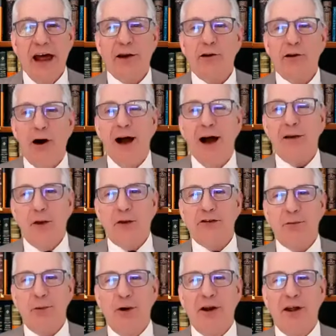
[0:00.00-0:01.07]
in that talk
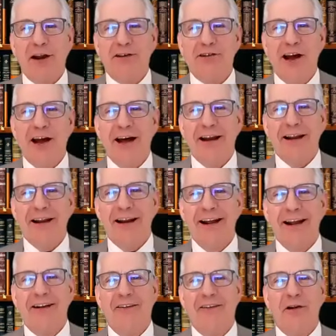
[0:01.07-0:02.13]
this morning, John.
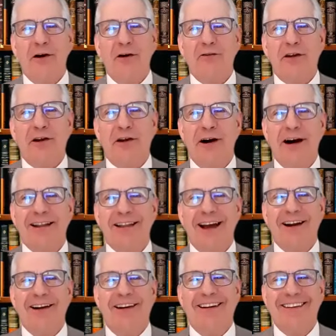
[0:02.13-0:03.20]
I don't know if you
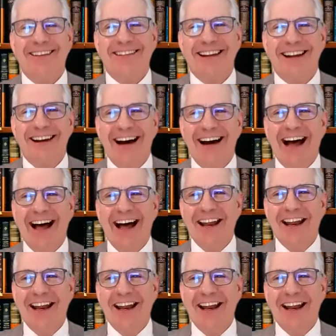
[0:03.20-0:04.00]
caught that early.